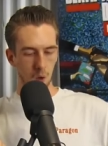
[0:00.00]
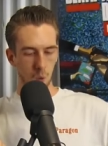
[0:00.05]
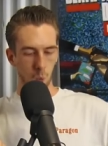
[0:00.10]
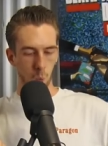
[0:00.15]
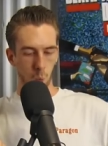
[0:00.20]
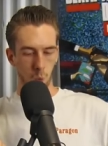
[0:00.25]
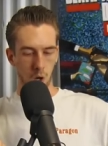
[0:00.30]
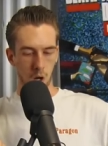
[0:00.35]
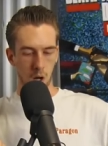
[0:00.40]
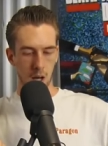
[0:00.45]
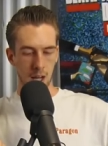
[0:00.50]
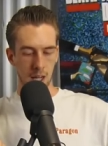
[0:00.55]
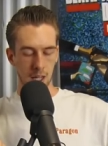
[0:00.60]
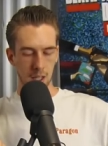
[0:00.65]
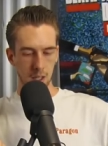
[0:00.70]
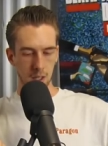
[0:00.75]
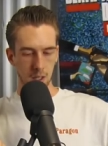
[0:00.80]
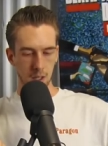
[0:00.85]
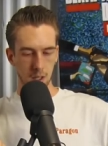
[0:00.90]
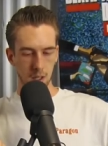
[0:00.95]

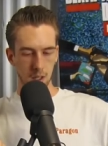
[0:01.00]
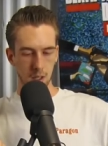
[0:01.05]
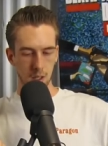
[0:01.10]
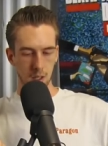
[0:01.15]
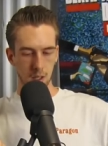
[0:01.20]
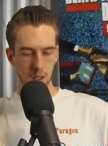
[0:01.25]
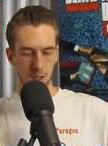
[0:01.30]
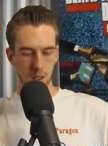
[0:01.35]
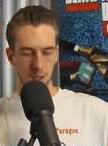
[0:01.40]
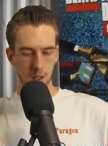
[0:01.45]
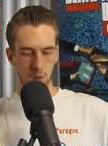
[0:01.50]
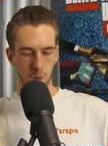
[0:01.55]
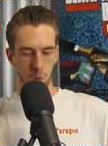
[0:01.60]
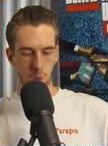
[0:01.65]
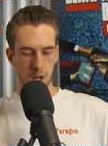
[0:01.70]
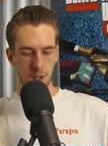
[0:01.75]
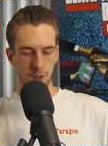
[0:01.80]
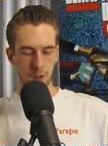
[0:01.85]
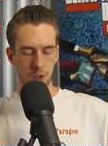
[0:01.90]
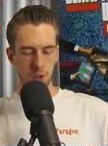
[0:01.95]
Why
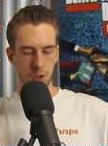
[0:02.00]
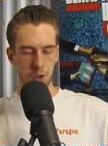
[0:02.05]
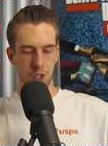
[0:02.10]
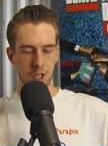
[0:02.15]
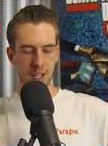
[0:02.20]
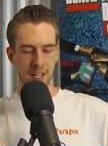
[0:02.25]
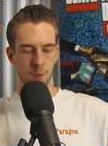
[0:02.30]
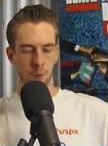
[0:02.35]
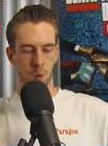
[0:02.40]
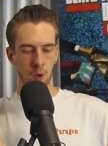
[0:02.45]
why this Gen